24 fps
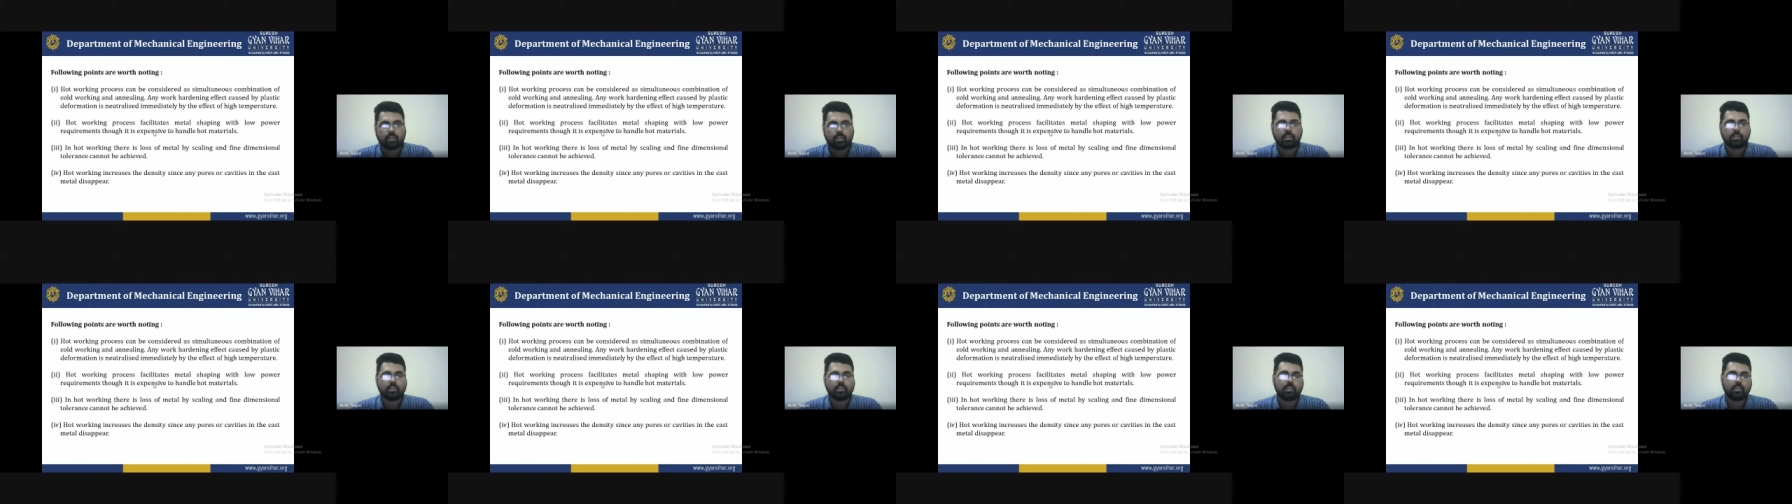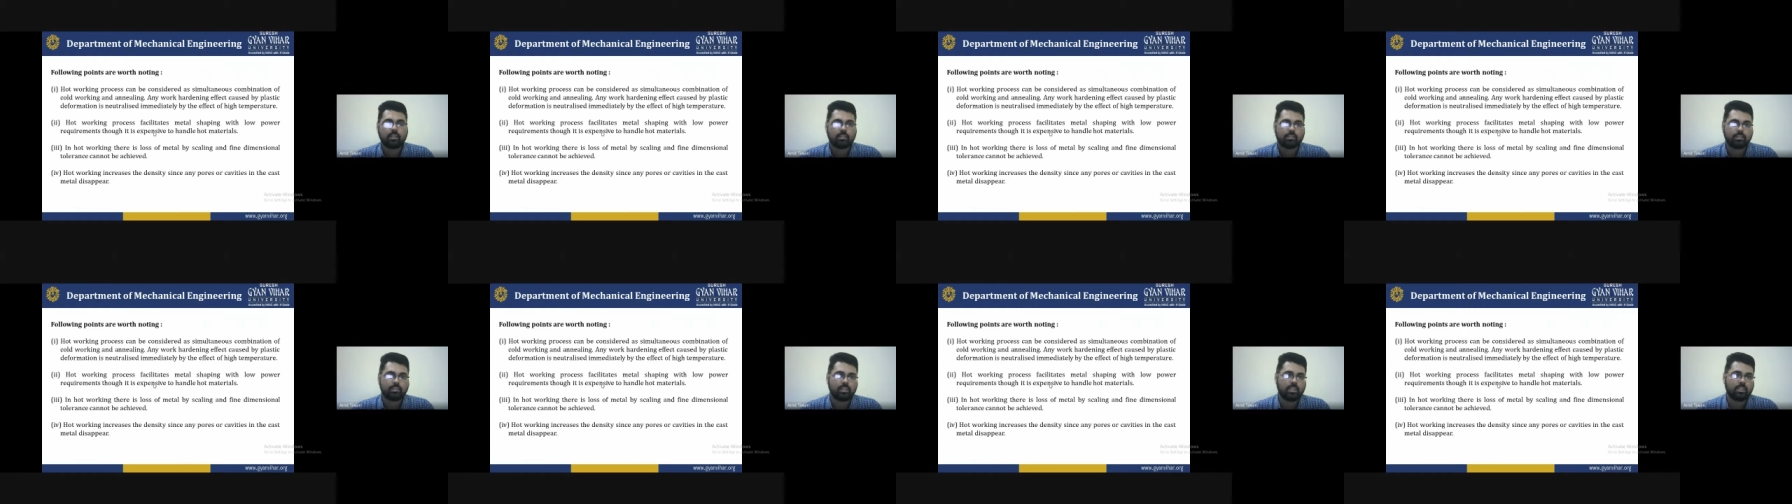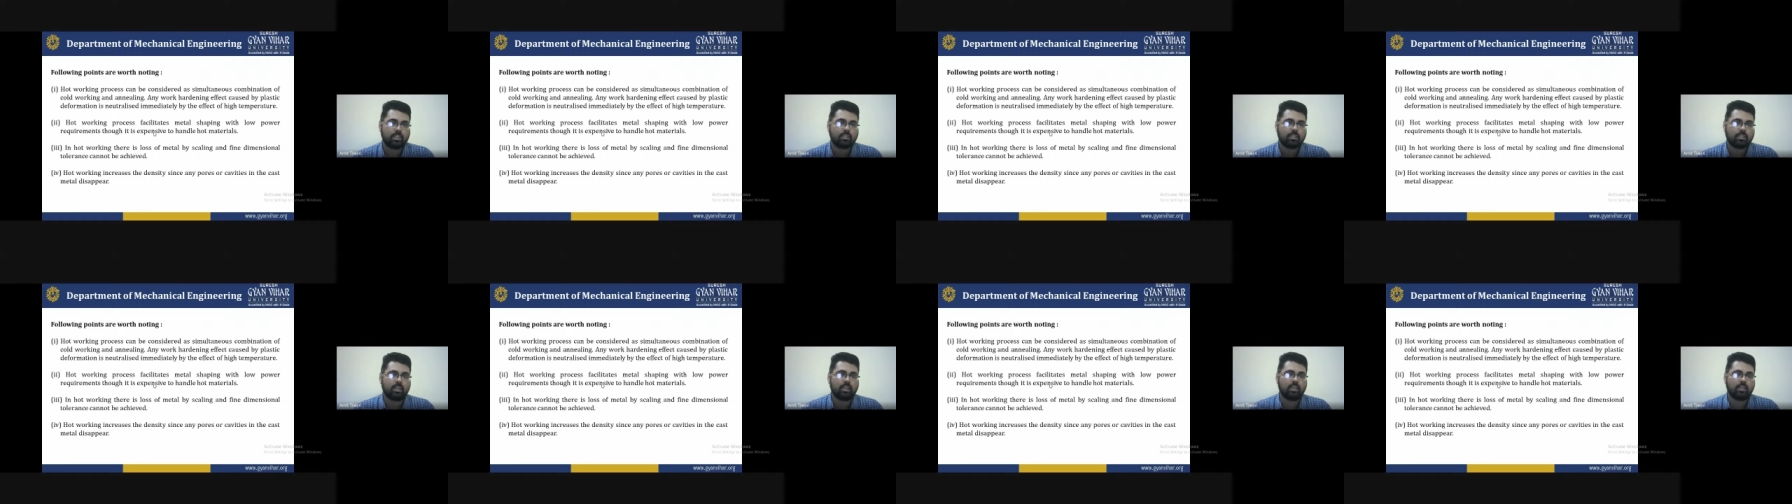such
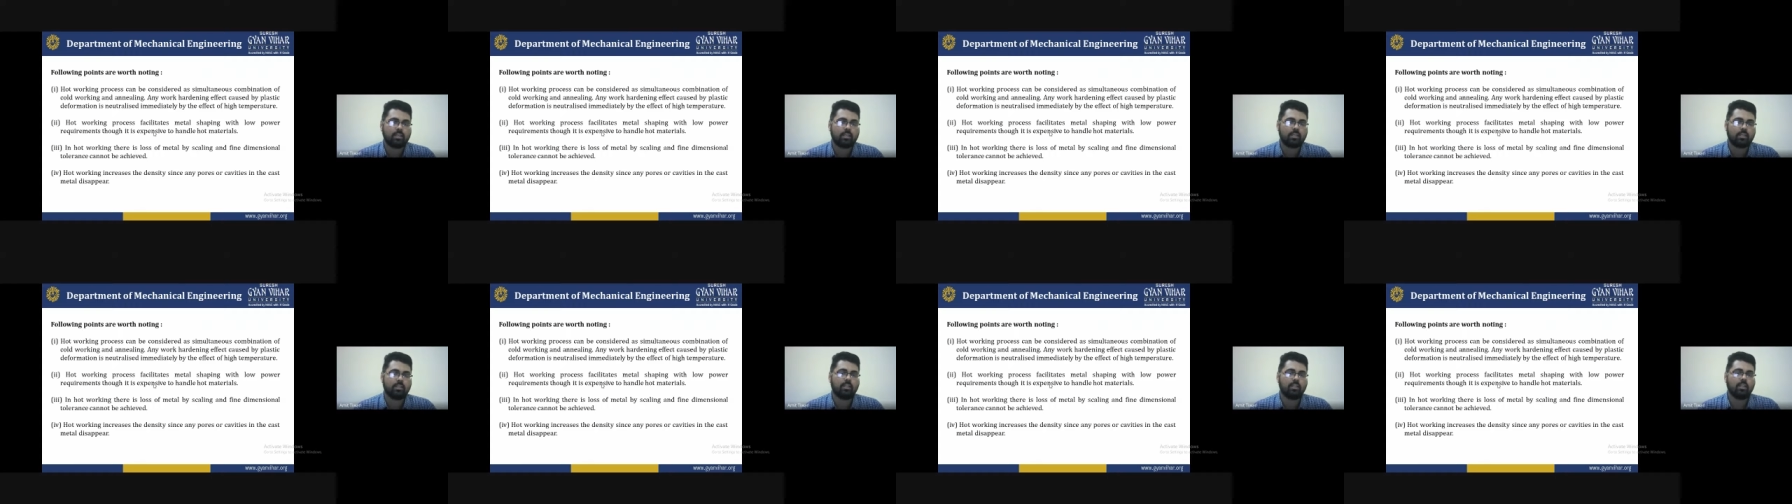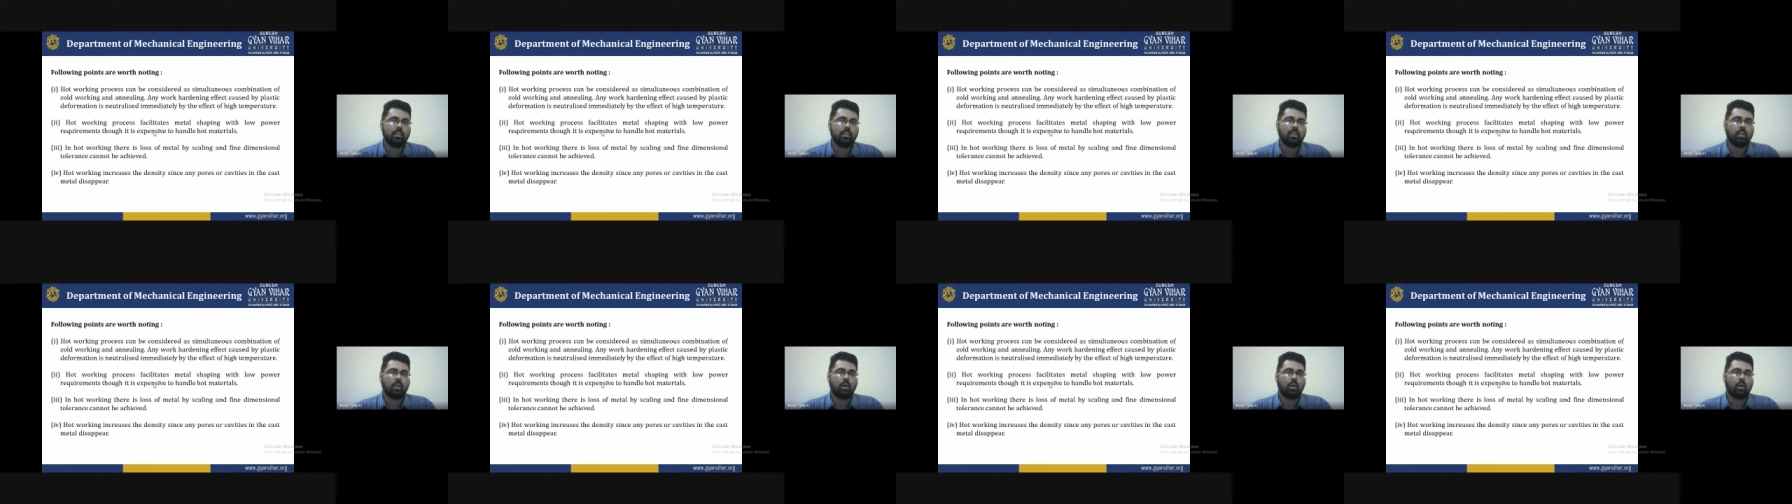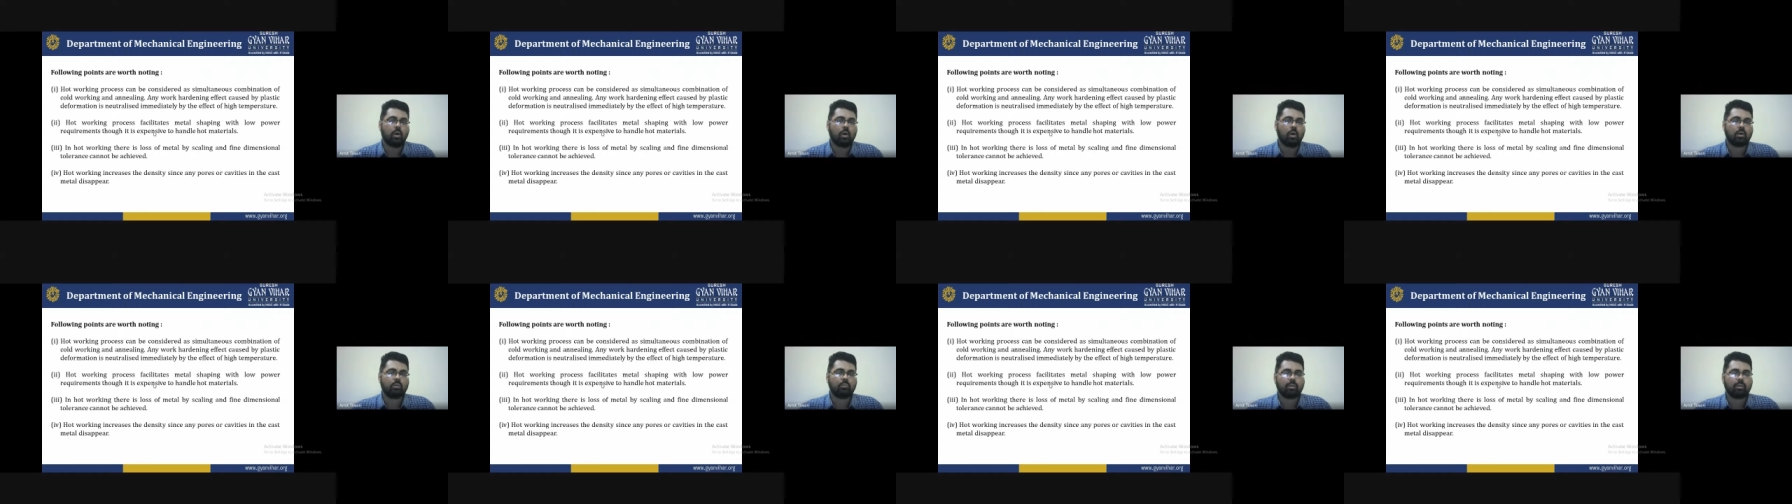as our hot